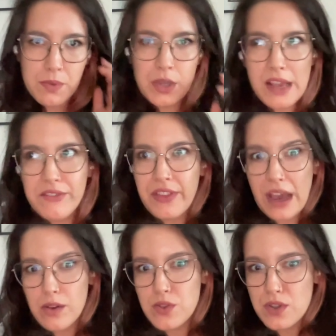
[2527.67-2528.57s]
but we have
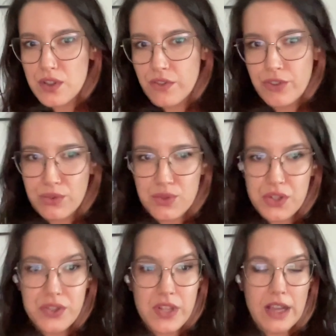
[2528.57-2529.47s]
thousands of
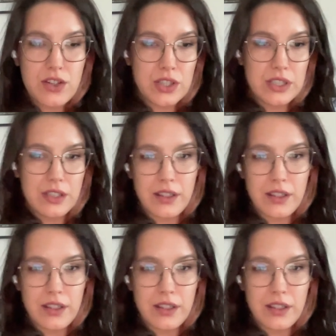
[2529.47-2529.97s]
users actually